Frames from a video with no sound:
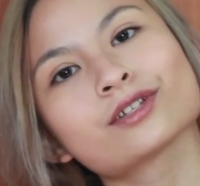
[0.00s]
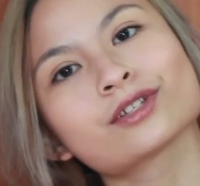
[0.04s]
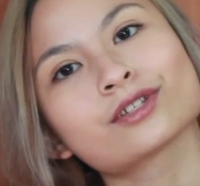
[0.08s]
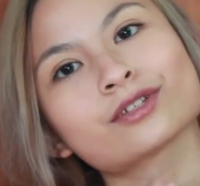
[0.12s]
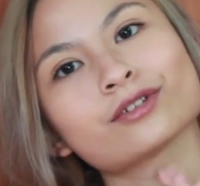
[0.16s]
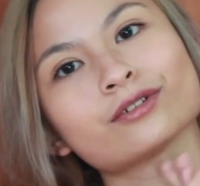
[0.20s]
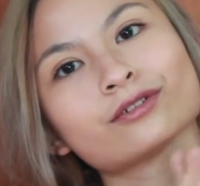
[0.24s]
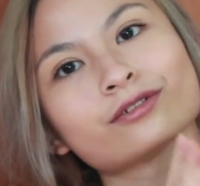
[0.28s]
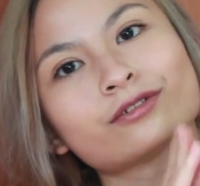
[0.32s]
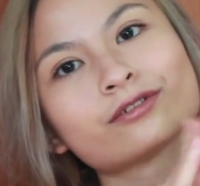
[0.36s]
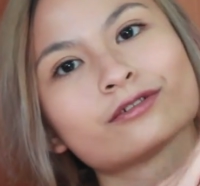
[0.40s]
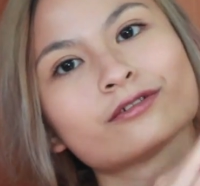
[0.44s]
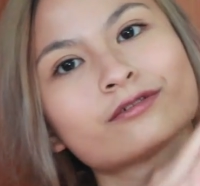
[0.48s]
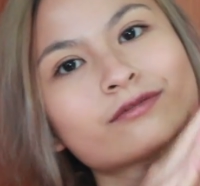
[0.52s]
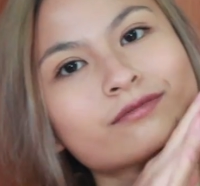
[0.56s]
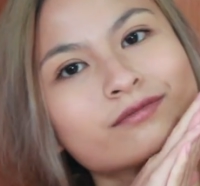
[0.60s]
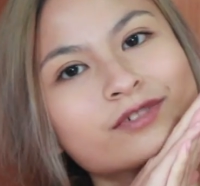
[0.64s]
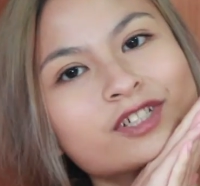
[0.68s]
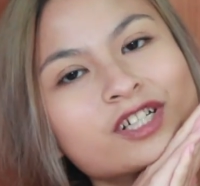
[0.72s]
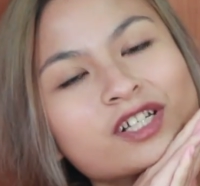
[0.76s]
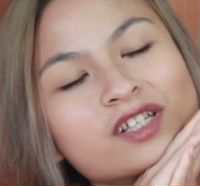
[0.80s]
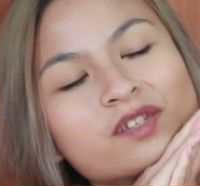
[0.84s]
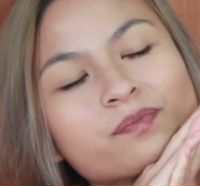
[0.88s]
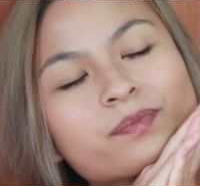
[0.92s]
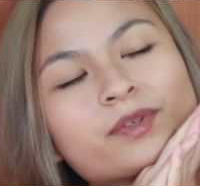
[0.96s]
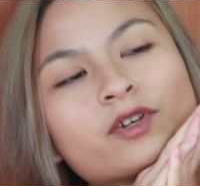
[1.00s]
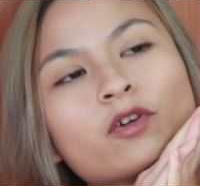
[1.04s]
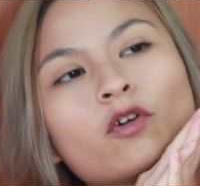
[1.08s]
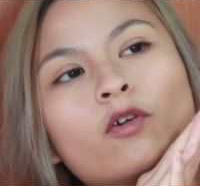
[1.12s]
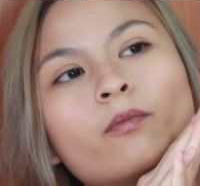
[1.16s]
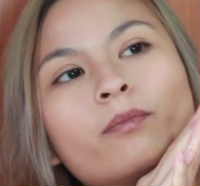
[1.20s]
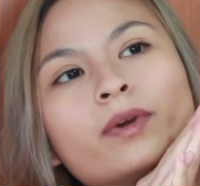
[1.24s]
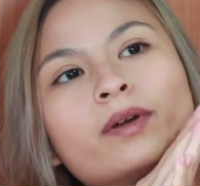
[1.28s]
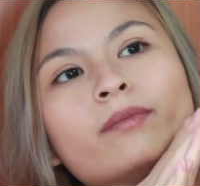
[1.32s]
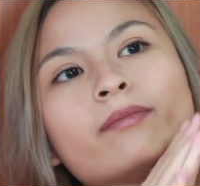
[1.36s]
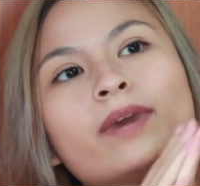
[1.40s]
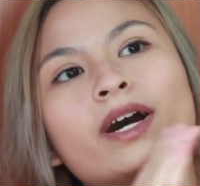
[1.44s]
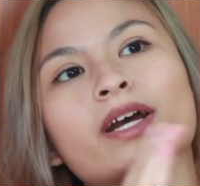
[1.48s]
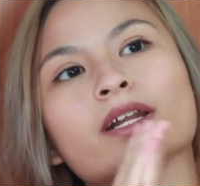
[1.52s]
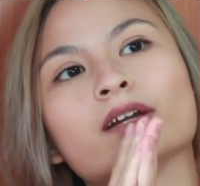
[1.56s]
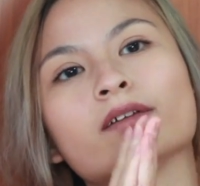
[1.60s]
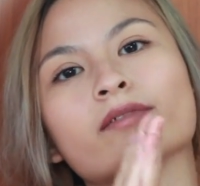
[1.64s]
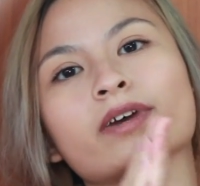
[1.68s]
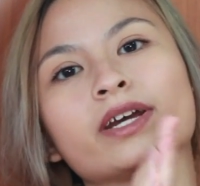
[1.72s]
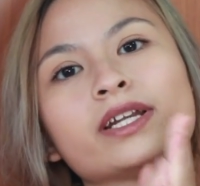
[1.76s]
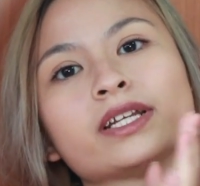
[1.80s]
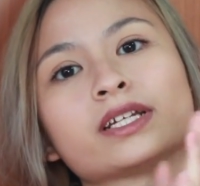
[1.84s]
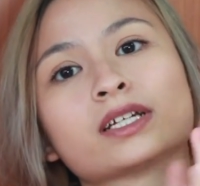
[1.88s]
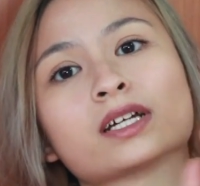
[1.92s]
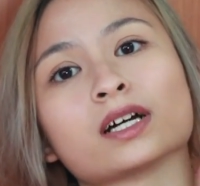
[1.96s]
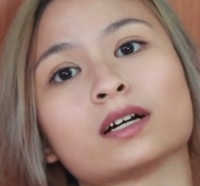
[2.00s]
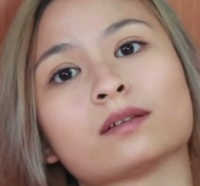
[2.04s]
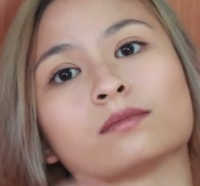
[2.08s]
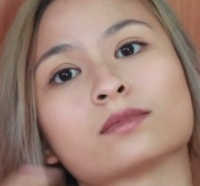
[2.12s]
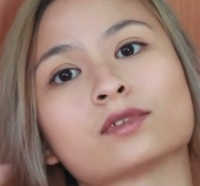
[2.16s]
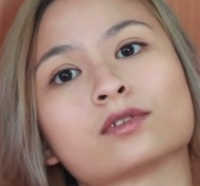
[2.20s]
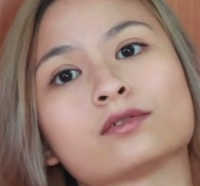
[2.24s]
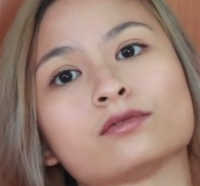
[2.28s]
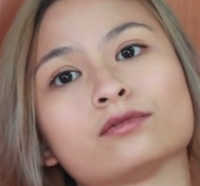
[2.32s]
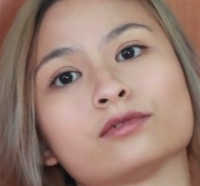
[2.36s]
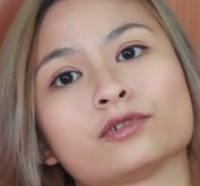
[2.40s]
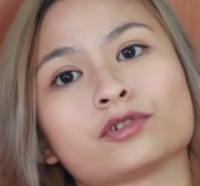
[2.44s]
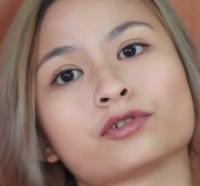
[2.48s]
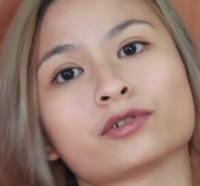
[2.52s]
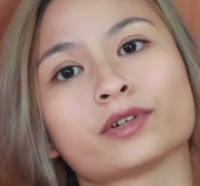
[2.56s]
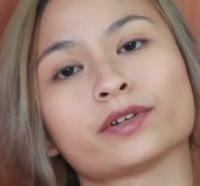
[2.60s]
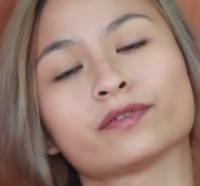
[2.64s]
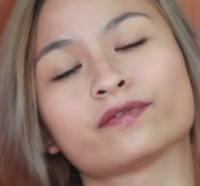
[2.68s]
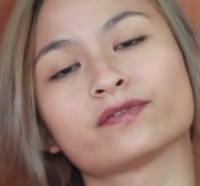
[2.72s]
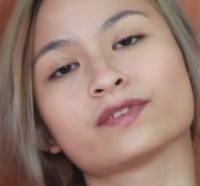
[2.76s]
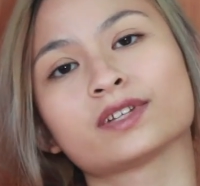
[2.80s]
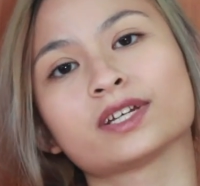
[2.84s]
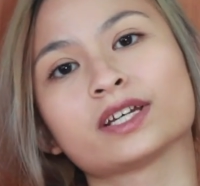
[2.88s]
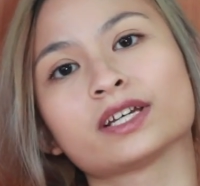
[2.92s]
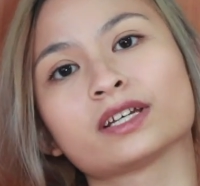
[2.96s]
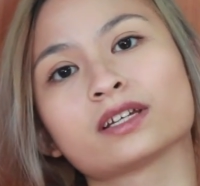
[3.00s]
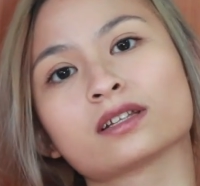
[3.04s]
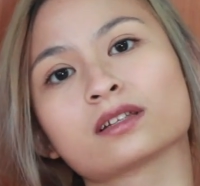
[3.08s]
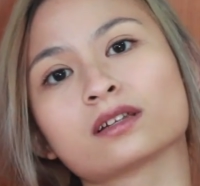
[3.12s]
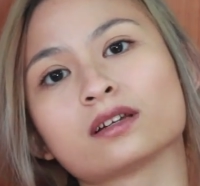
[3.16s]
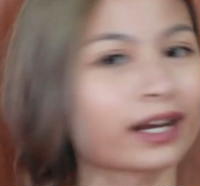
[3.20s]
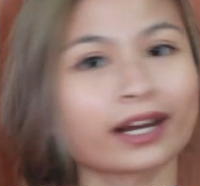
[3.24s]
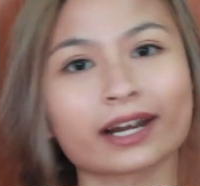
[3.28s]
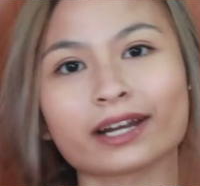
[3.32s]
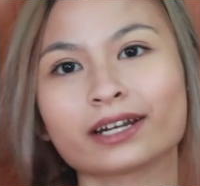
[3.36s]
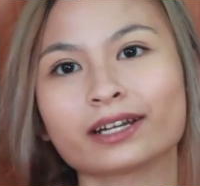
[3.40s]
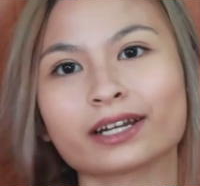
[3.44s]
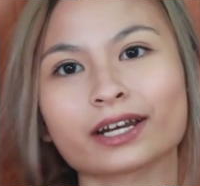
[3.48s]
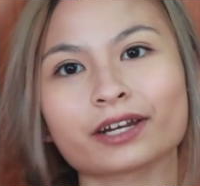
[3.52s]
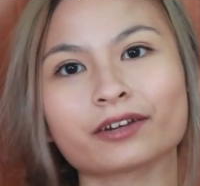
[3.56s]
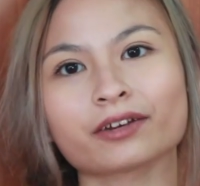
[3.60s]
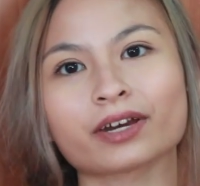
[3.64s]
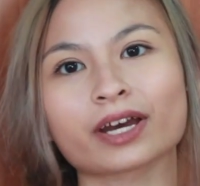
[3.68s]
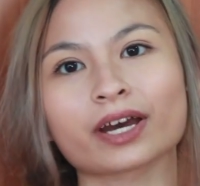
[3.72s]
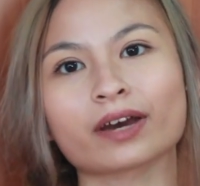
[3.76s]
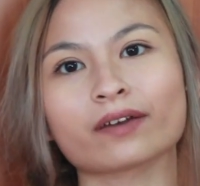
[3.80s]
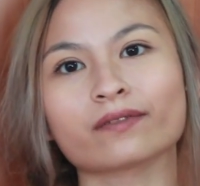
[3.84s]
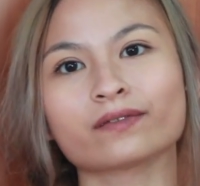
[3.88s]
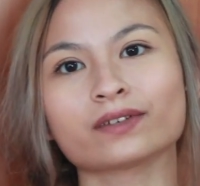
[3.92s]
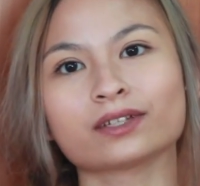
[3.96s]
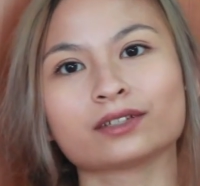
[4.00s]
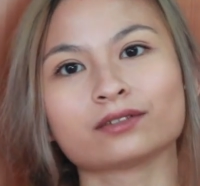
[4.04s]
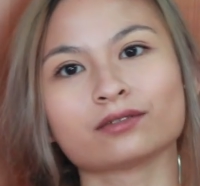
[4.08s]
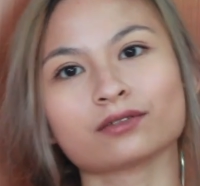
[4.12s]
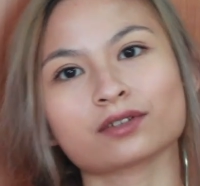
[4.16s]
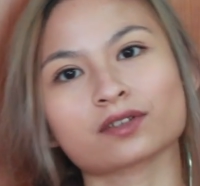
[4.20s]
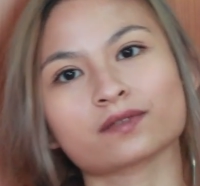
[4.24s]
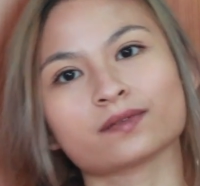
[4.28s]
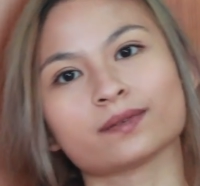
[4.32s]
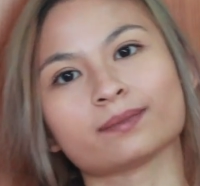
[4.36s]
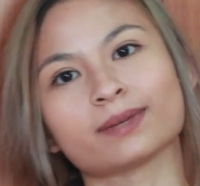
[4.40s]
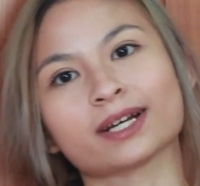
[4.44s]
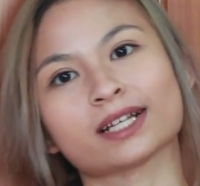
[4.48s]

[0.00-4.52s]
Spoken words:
So just be open-minded when it comes to thrifting. And there you have it, those